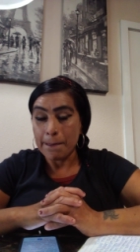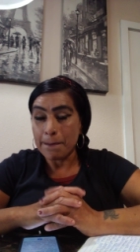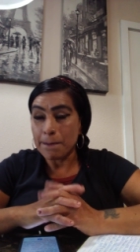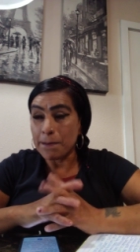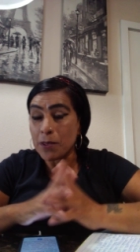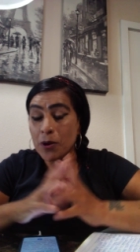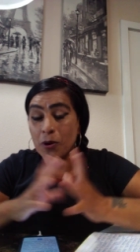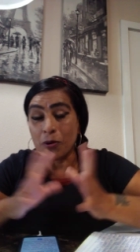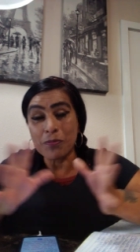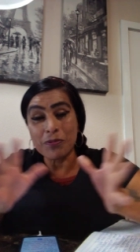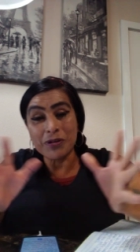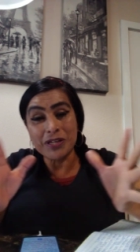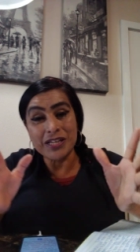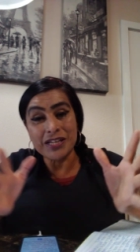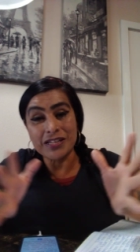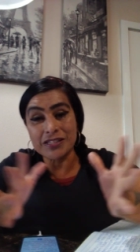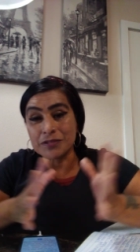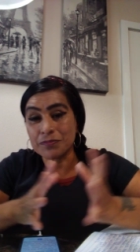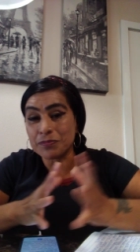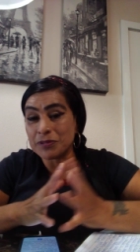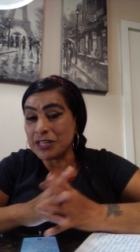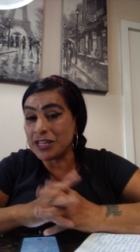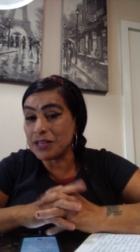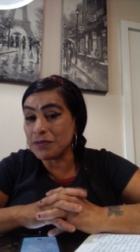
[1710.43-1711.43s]
Nobody
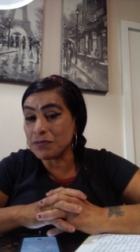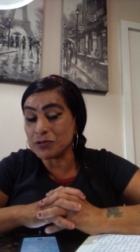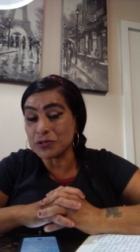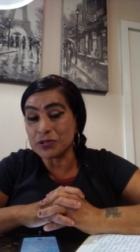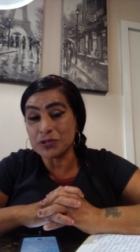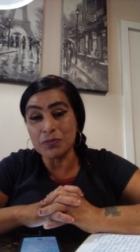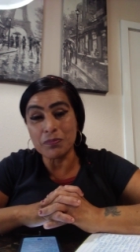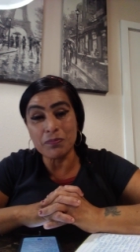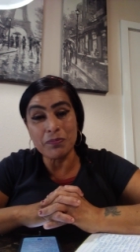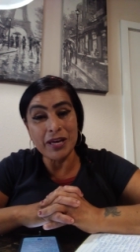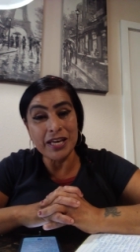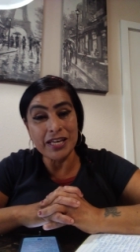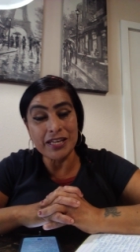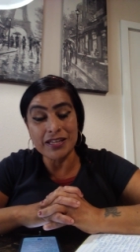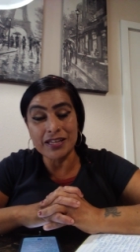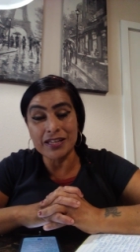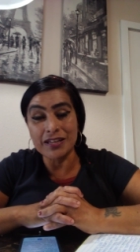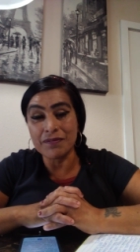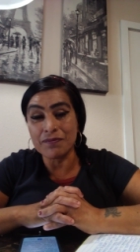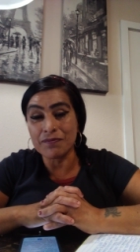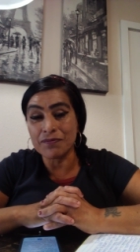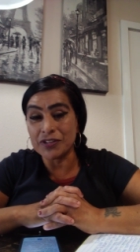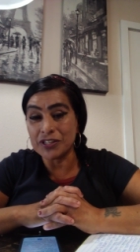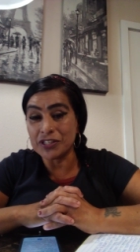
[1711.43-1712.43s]
has been able to make
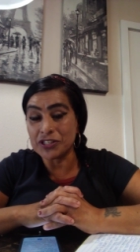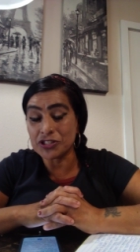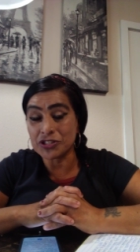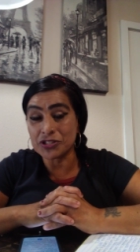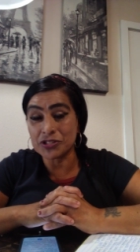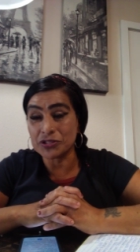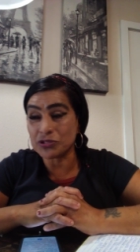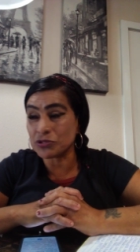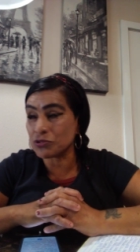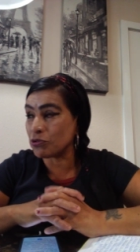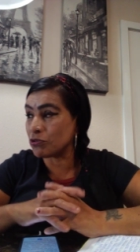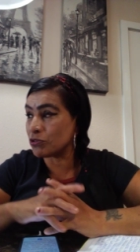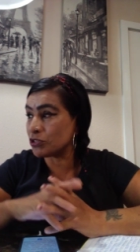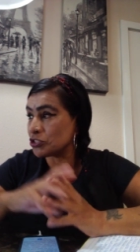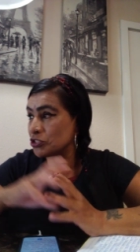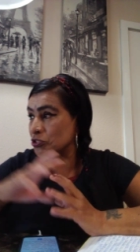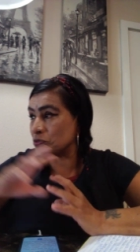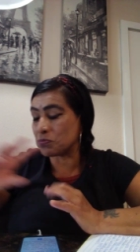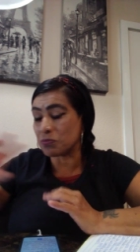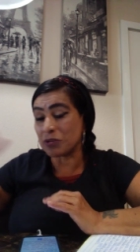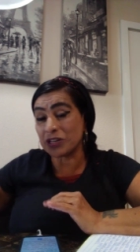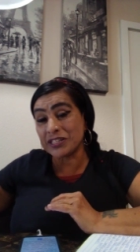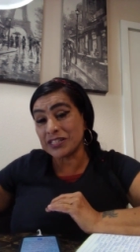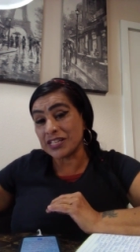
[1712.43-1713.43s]
it and finish this course
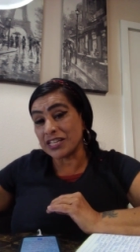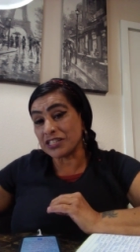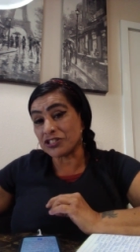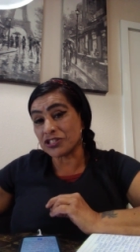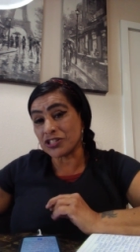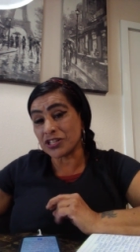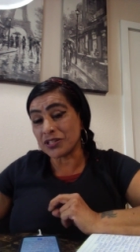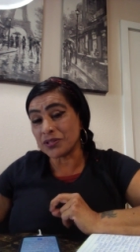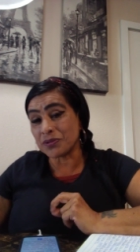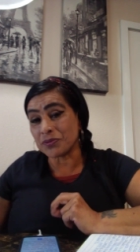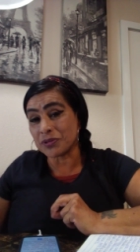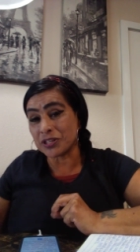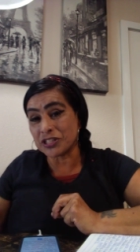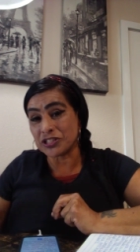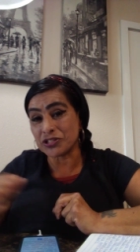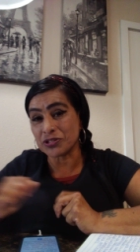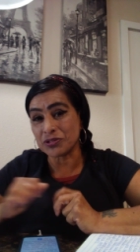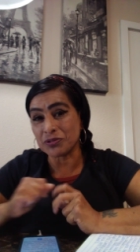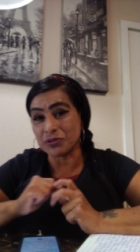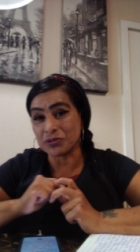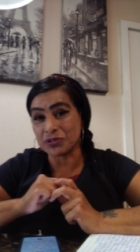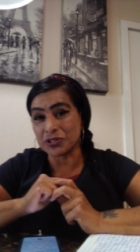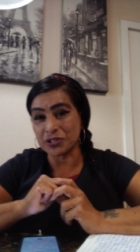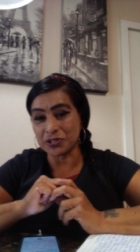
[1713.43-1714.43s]
to break that
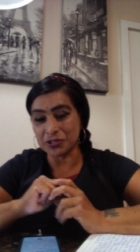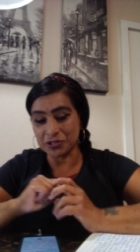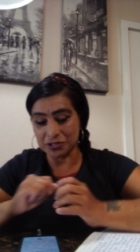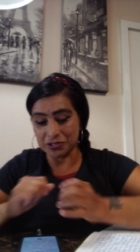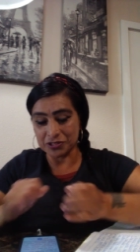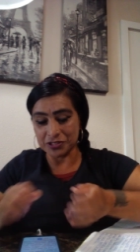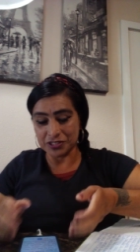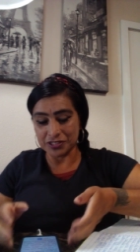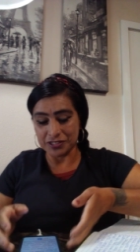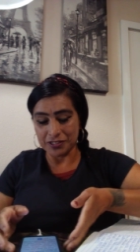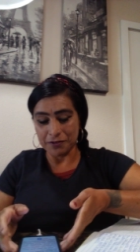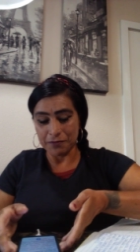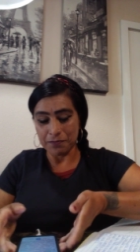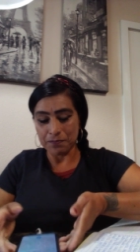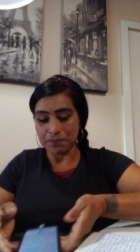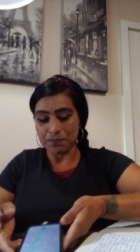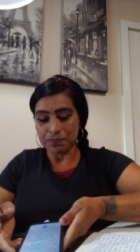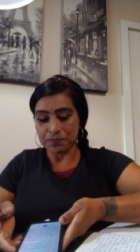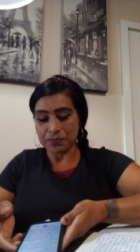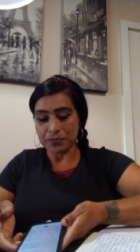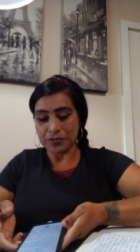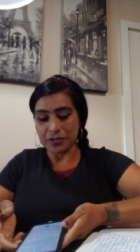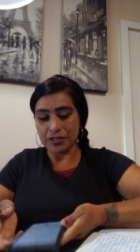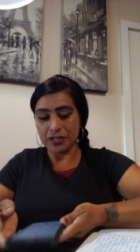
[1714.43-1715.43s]
generational curse,
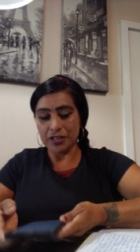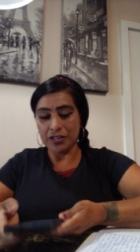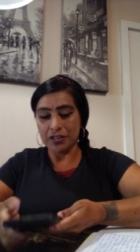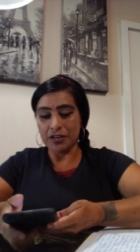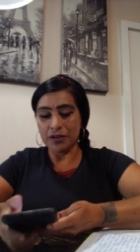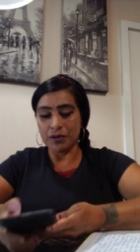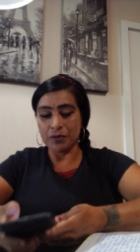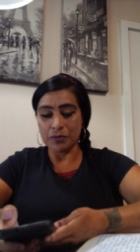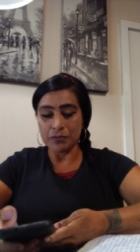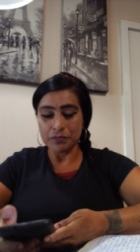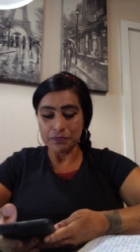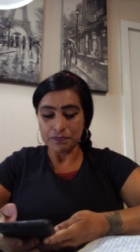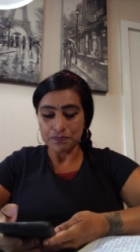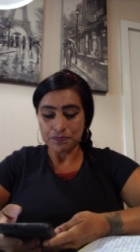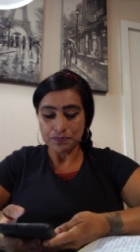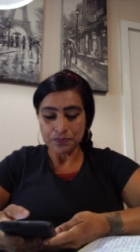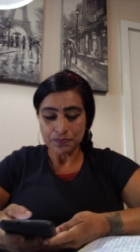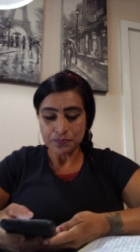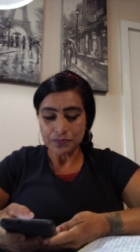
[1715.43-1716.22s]
you know.